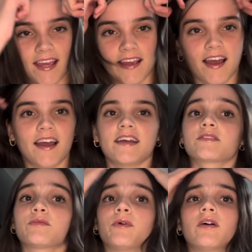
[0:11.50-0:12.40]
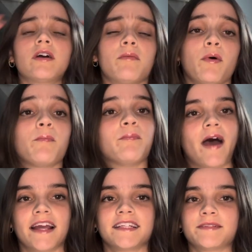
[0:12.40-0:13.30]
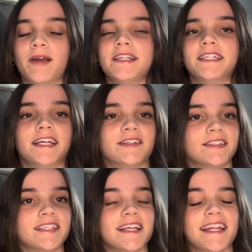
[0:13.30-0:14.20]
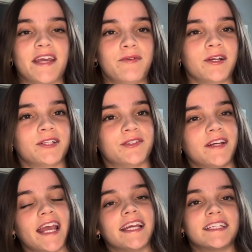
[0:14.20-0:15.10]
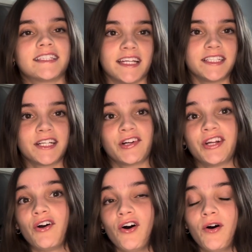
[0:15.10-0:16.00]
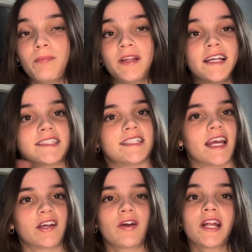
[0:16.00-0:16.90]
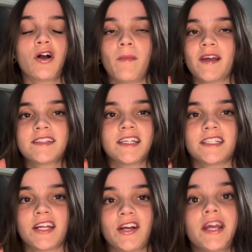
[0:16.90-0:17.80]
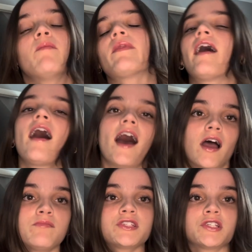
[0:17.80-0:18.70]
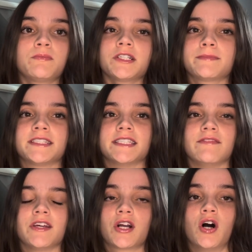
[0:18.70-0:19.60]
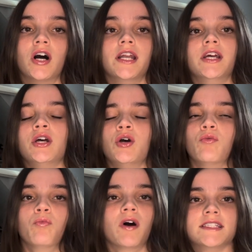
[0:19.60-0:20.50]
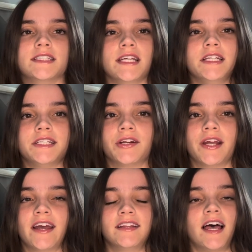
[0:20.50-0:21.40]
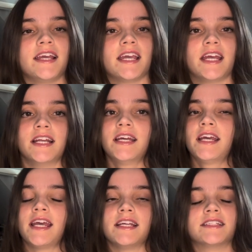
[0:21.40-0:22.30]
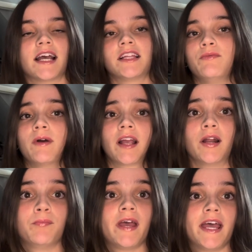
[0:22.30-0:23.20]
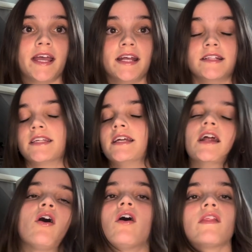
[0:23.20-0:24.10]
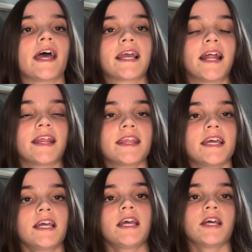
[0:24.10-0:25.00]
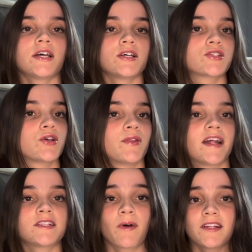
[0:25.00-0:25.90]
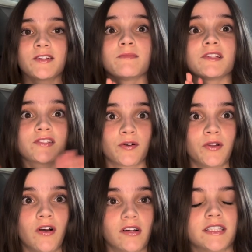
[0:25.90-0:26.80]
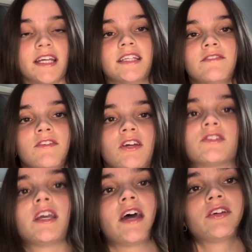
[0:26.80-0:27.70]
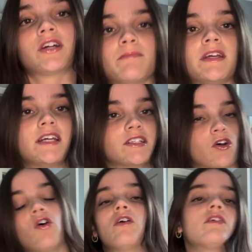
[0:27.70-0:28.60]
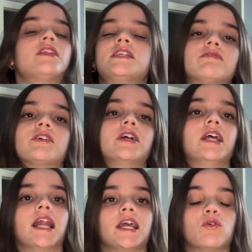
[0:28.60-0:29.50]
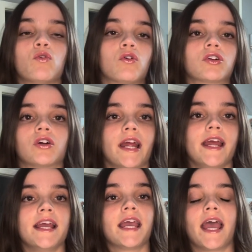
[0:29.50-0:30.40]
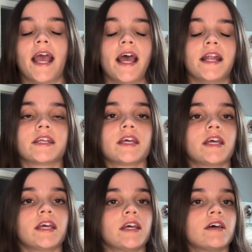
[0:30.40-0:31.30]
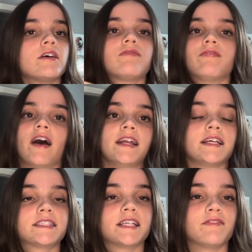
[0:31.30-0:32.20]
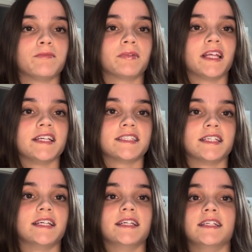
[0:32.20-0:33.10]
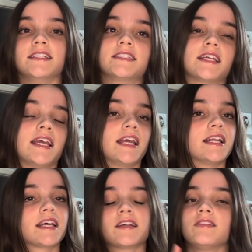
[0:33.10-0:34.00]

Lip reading: guys, welcome back to my channel. Today we are doing a stationery haul plus decorating all my stationery. I'm super specific on what stationery I like and exactly what kind of pens and all that kind of thing. So that's why it took me so long to get this video together, because all the different like ordering and finding stuff in places, and